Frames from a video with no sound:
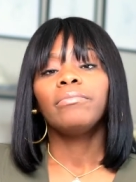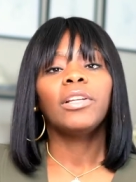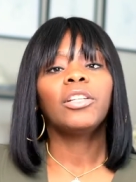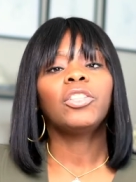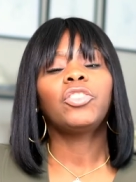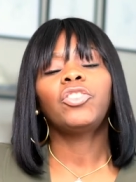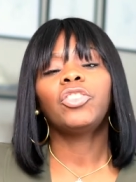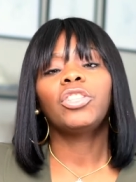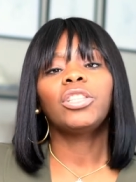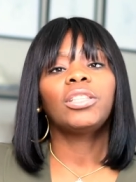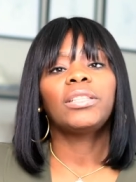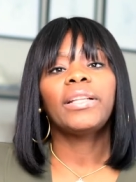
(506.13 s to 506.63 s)

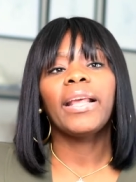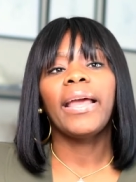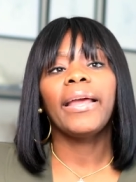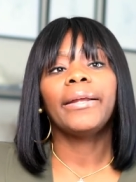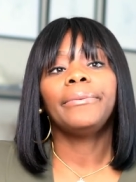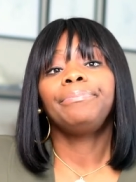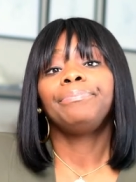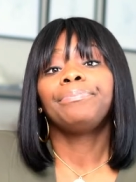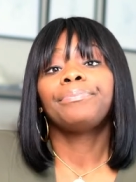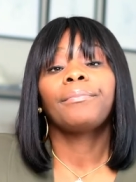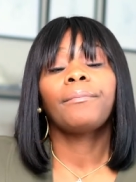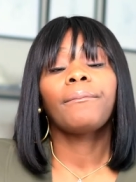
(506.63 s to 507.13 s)
It's just
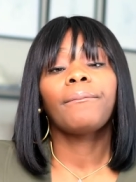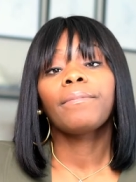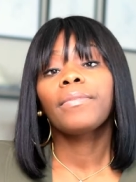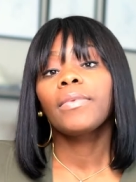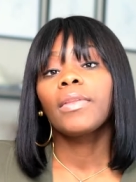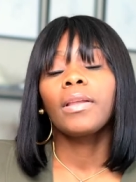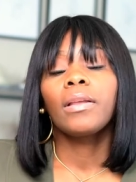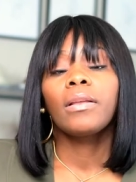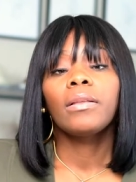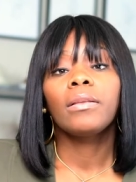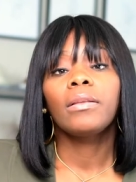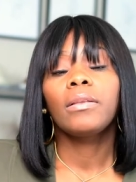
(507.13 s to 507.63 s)
that
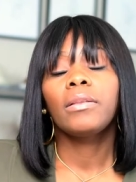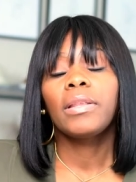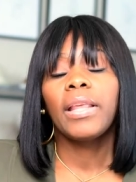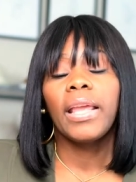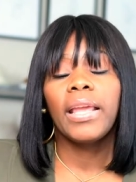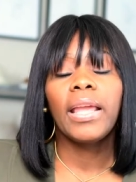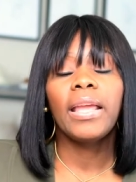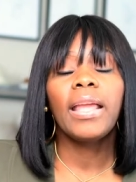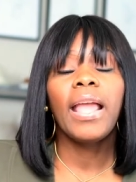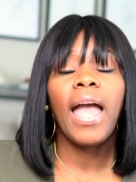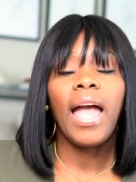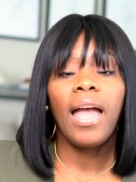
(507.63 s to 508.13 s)

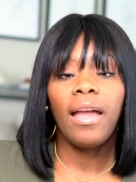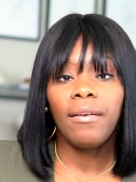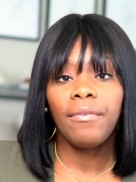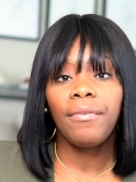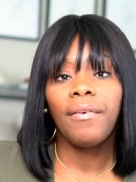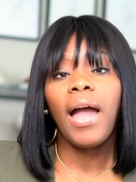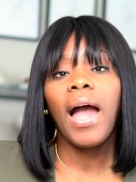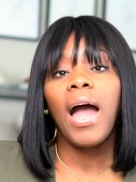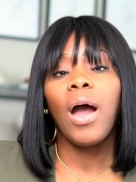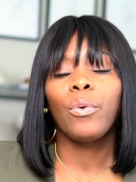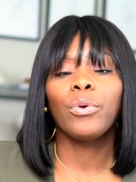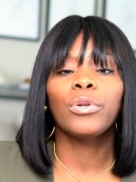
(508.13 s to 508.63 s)
they
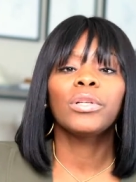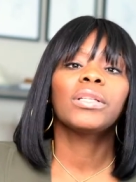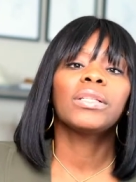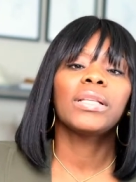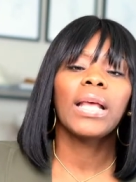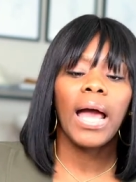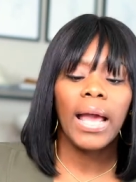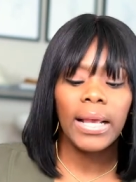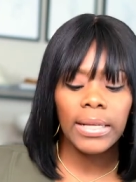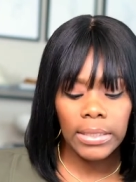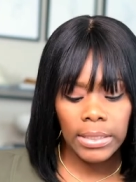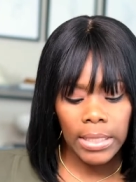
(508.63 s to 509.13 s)
have our
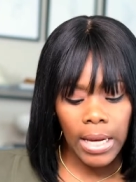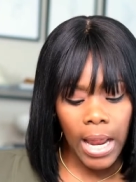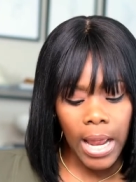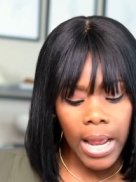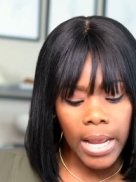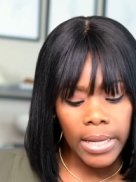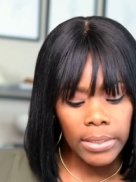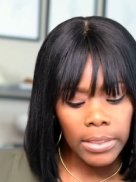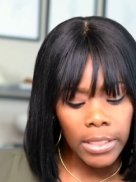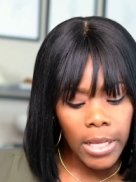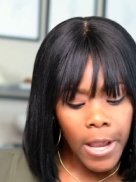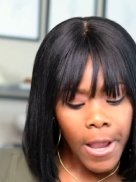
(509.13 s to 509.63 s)
size,
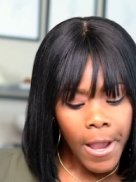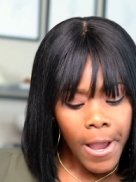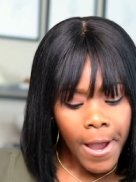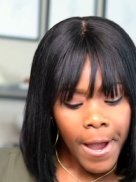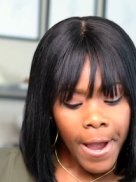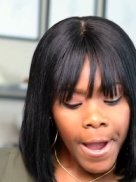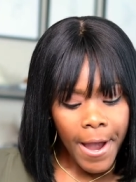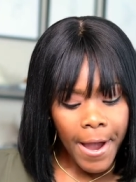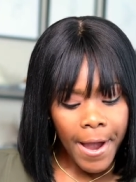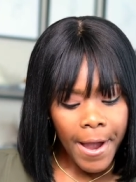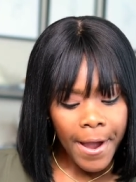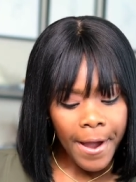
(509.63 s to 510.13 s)
guys.
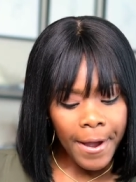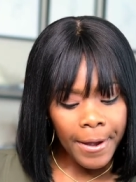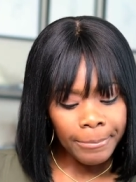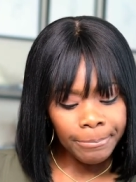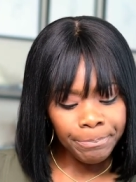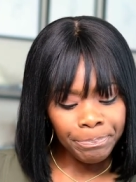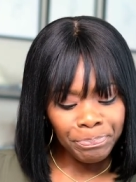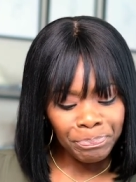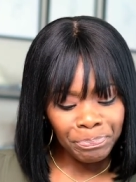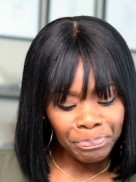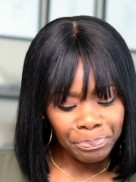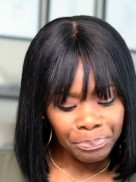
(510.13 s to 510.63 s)

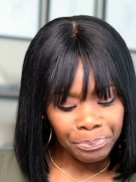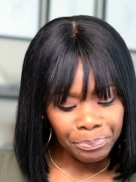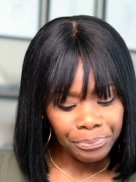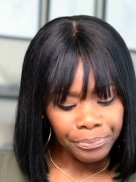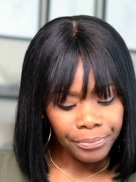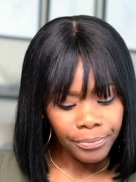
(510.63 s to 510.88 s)
Um,